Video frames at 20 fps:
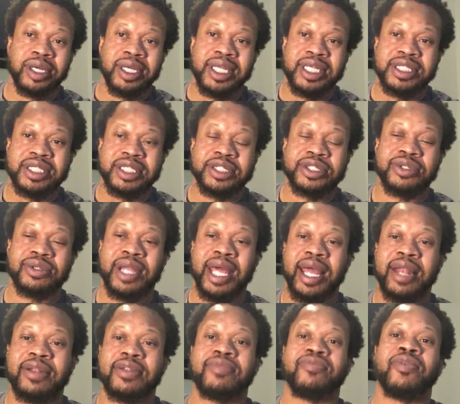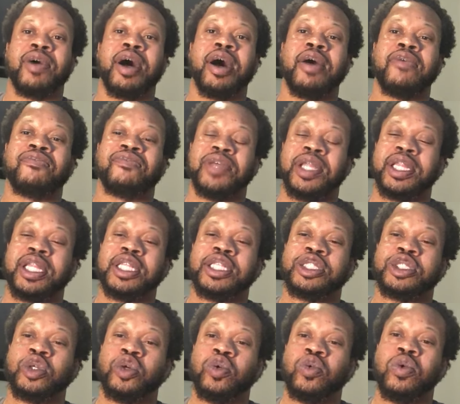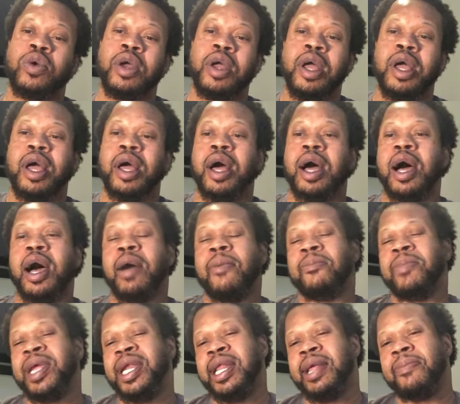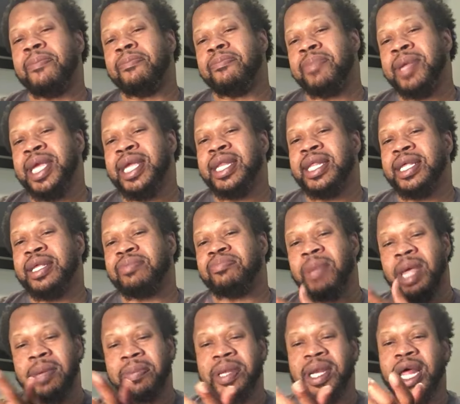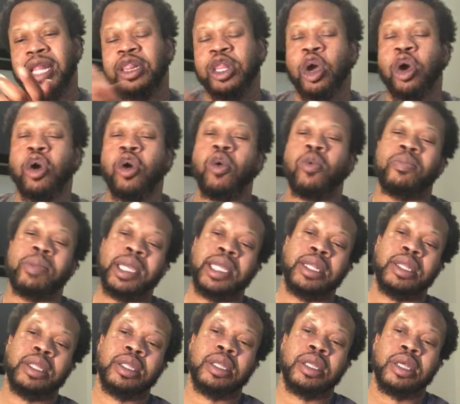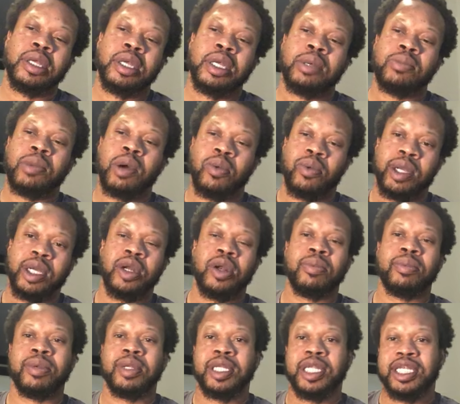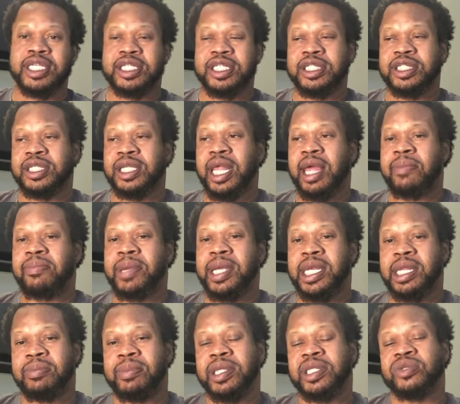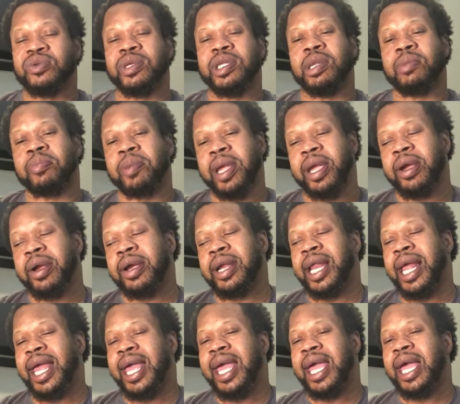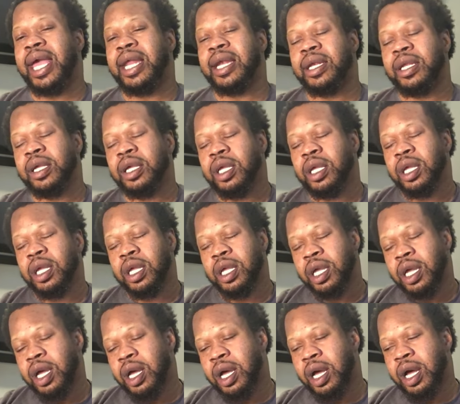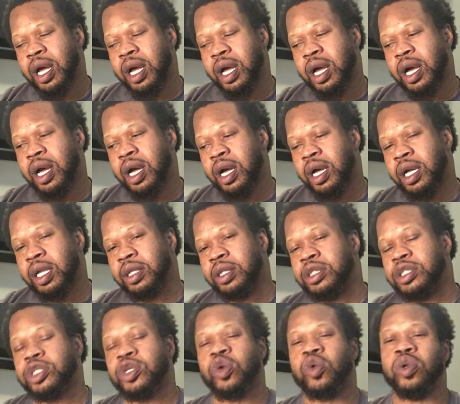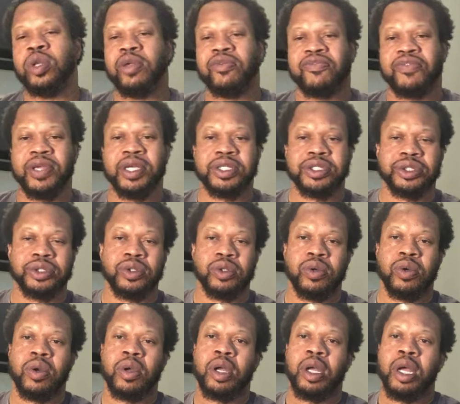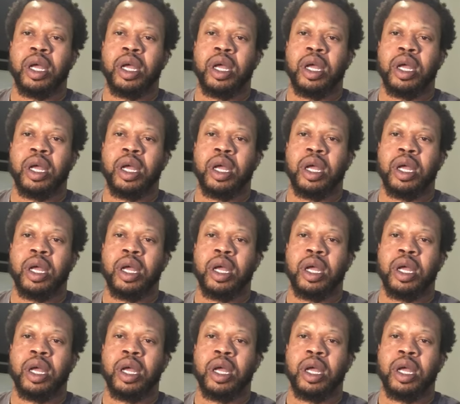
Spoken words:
to listen to that 52-minute meeting, maybe not the whole meeting, but we're going to listen to that meeting between the parent and the school official